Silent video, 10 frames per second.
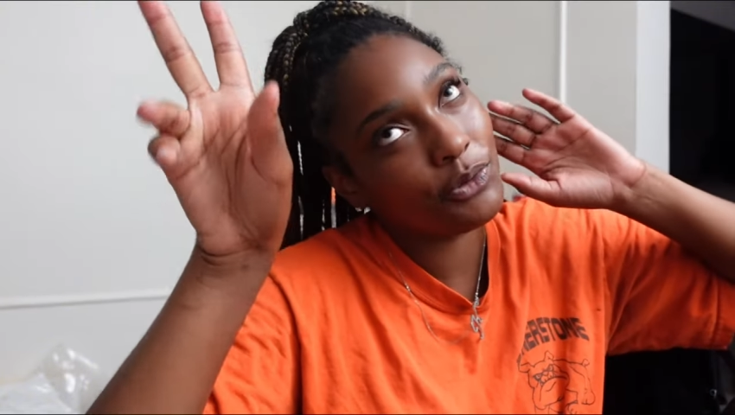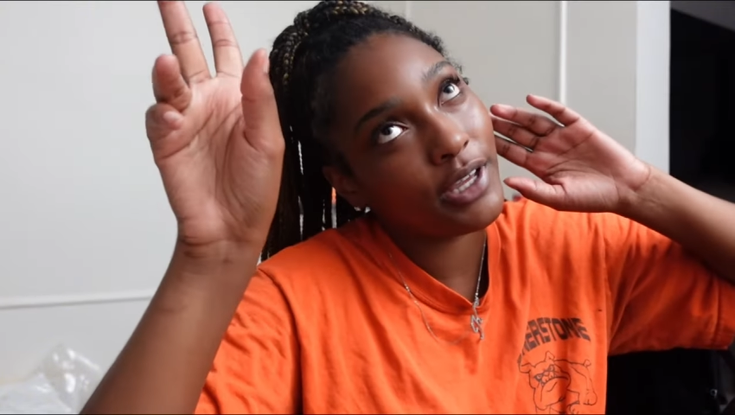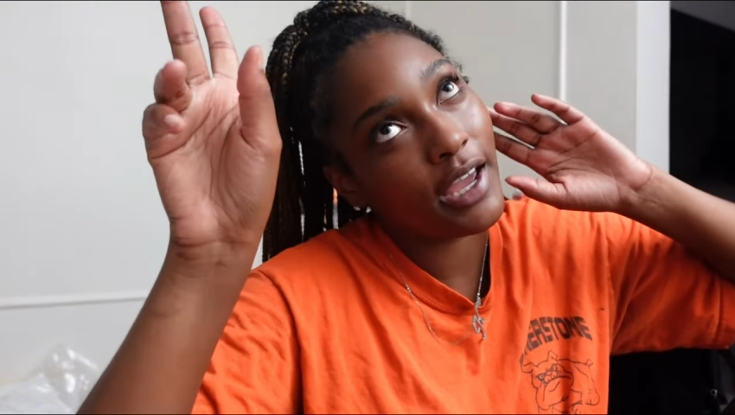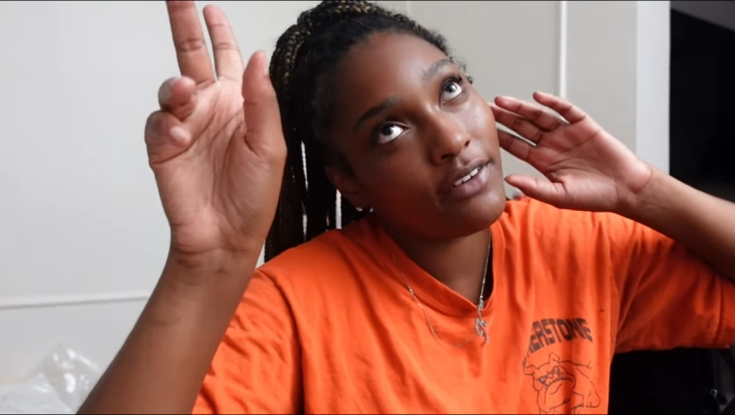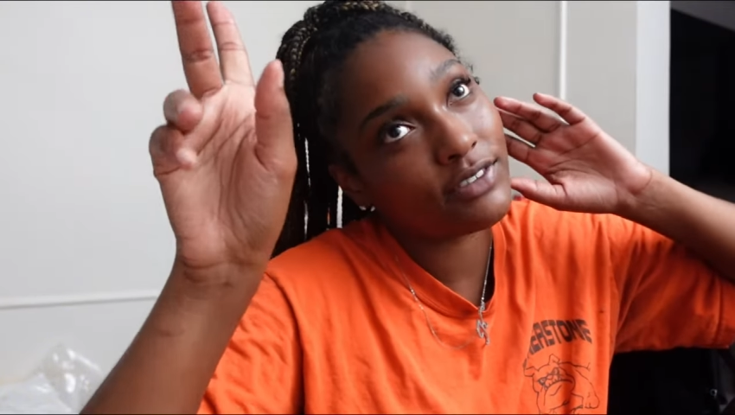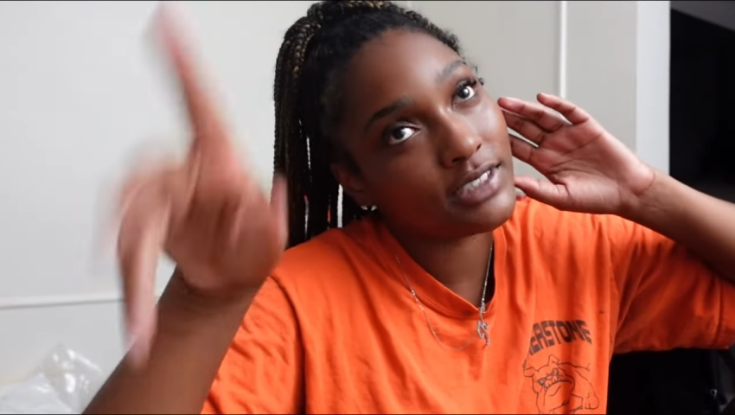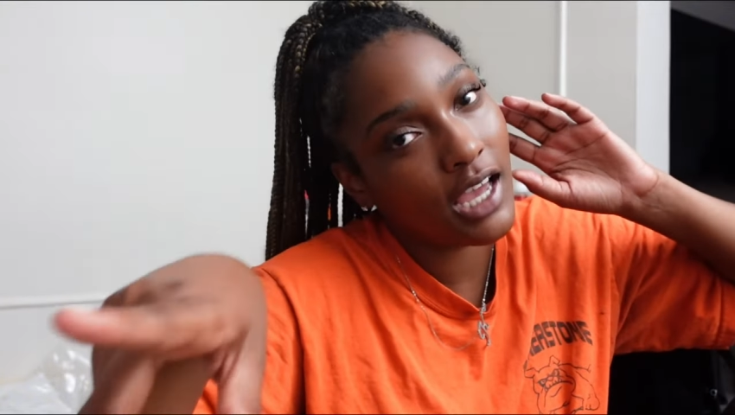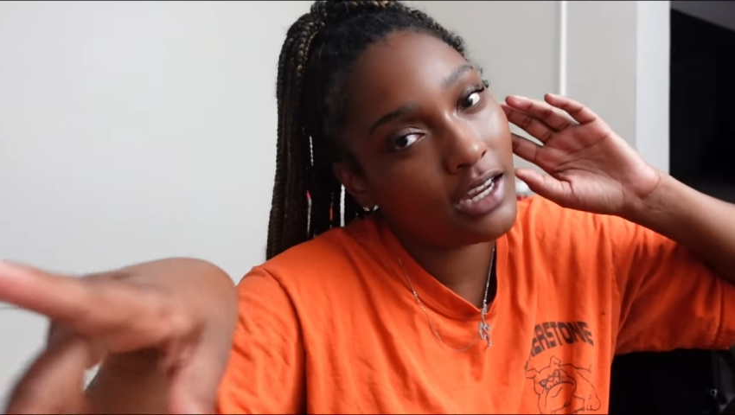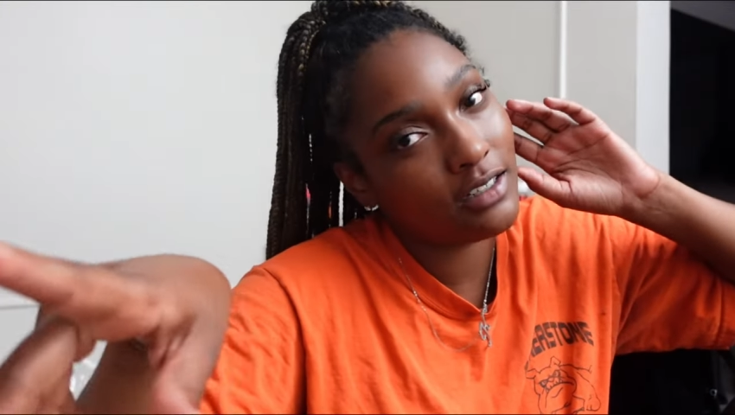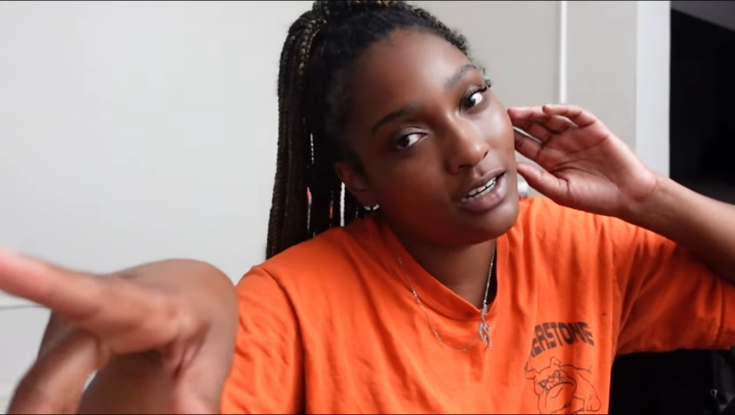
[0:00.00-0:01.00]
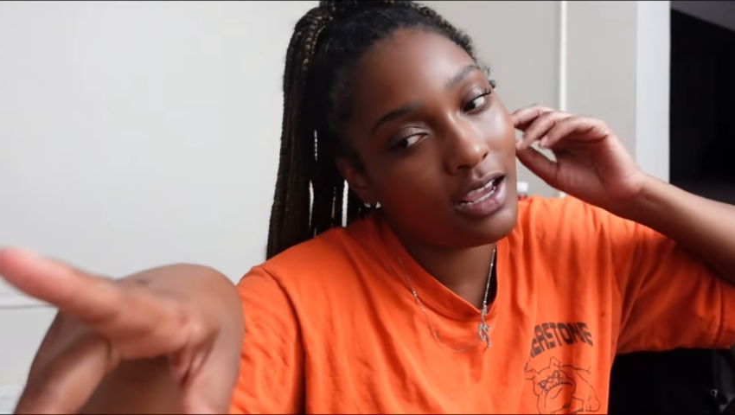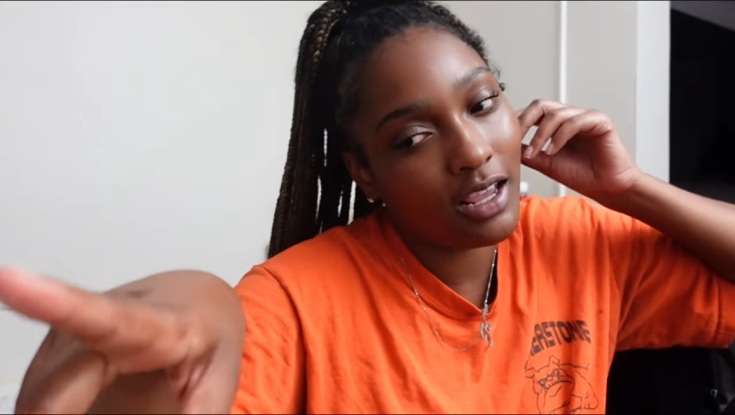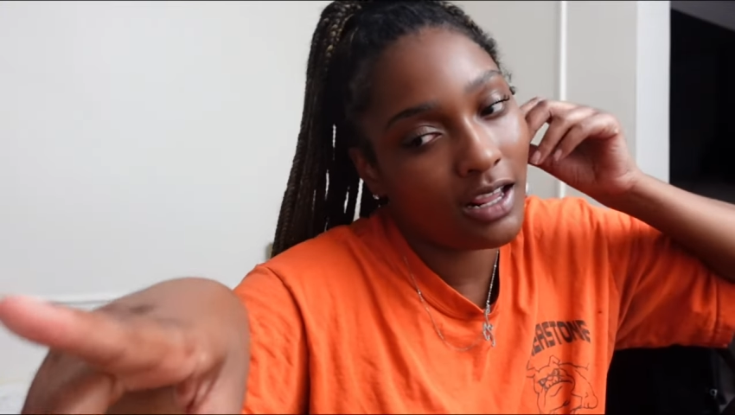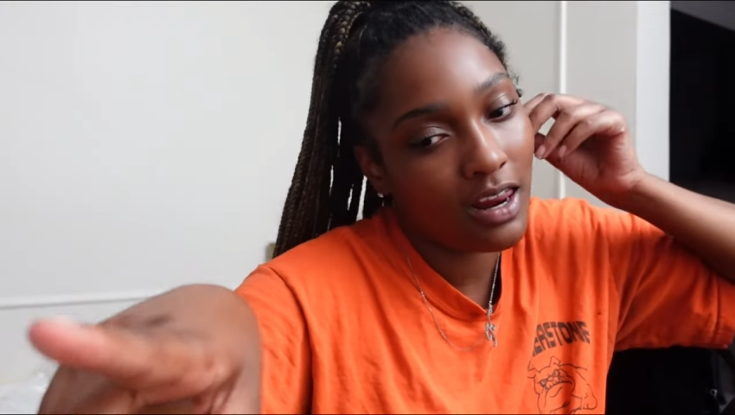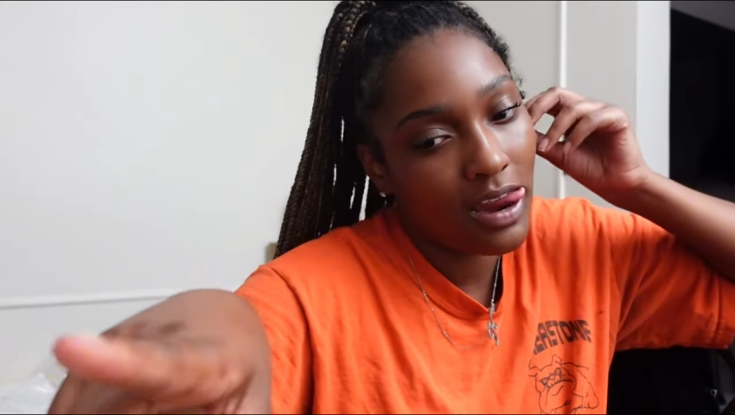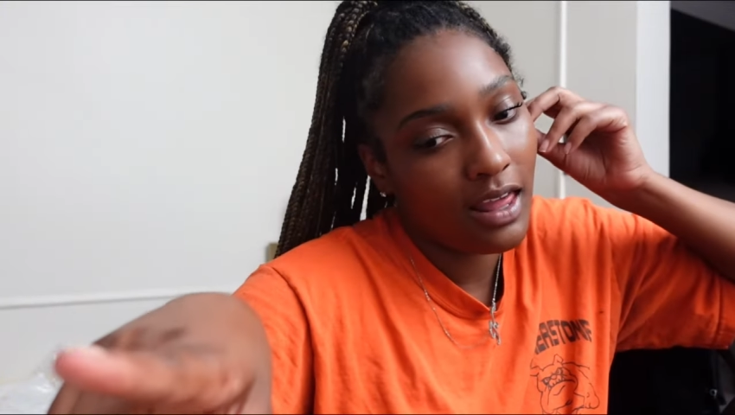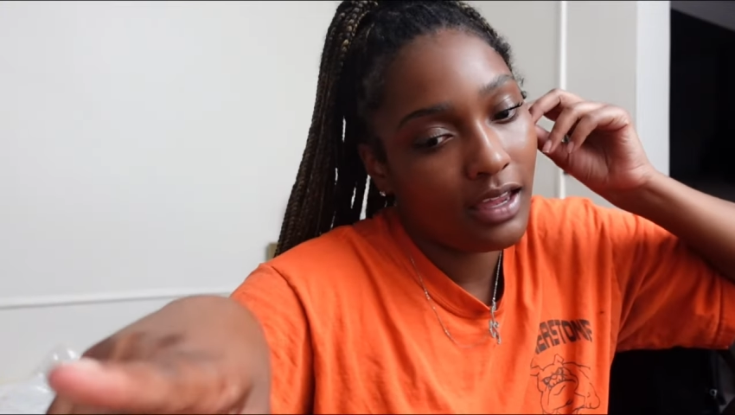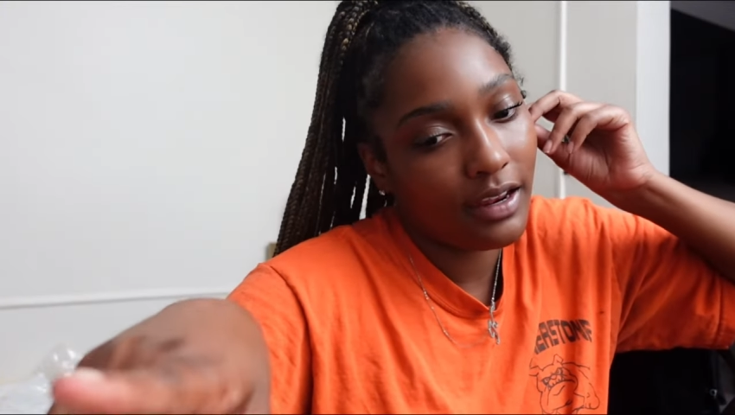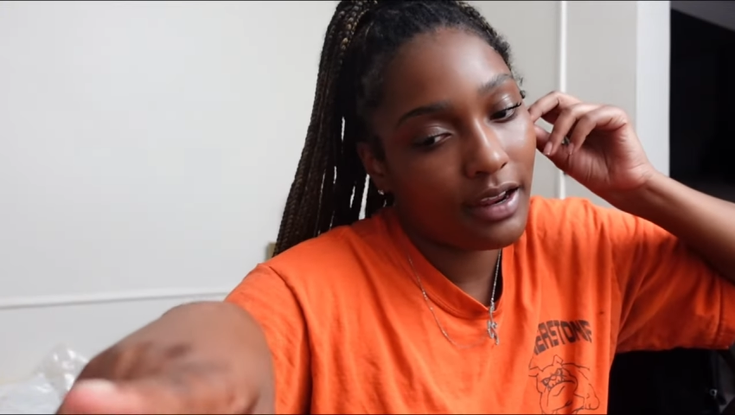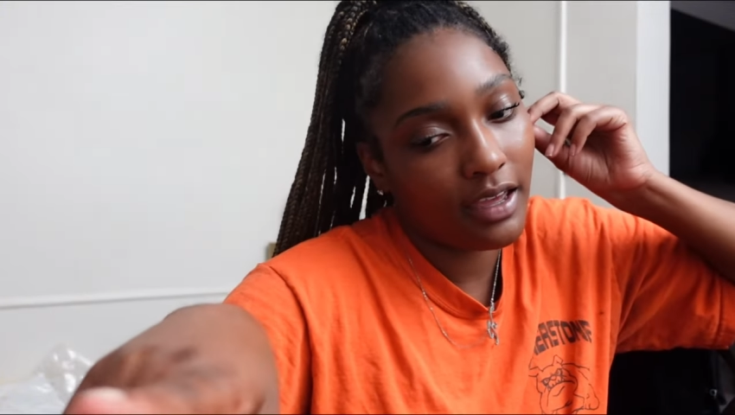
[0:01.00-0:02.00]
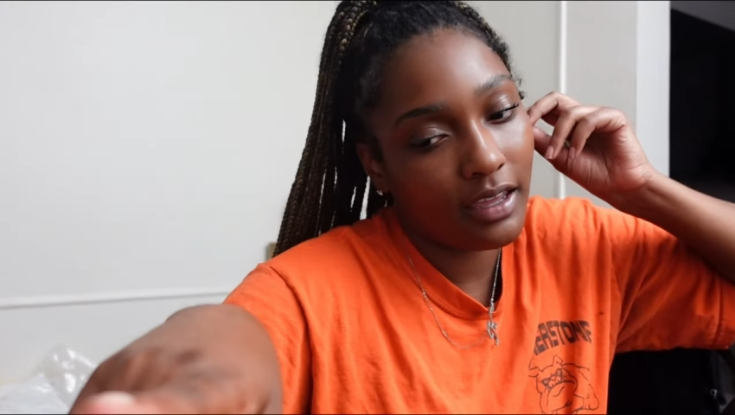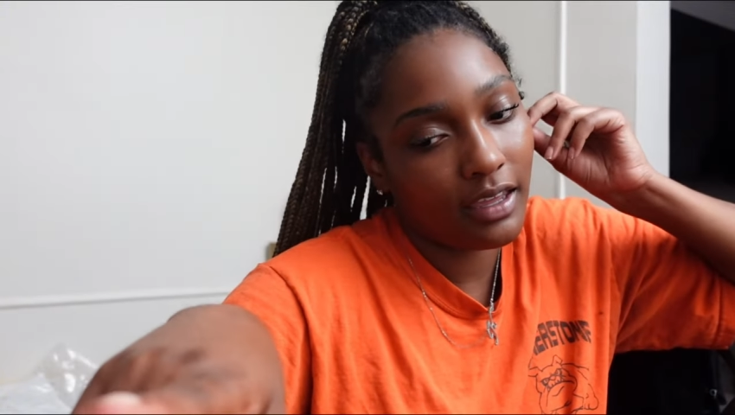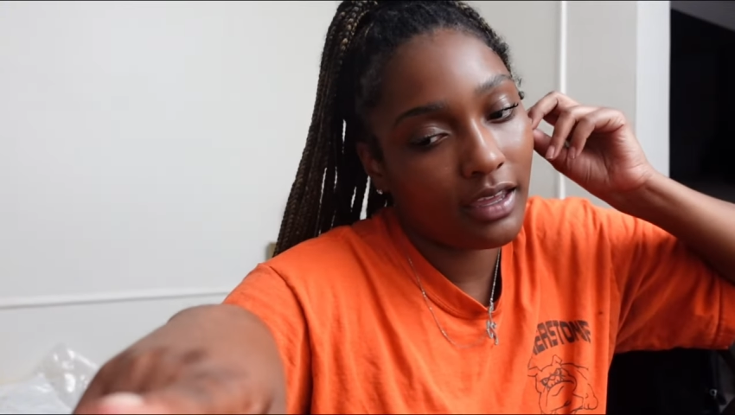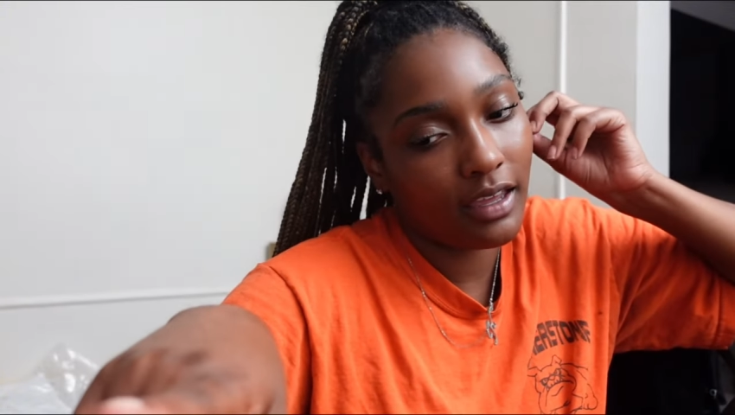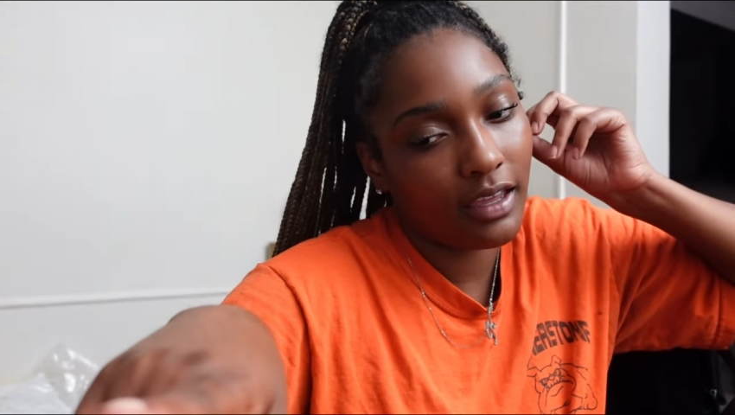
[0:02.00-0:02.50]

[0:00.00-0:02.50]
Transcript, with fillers: We have Saturday night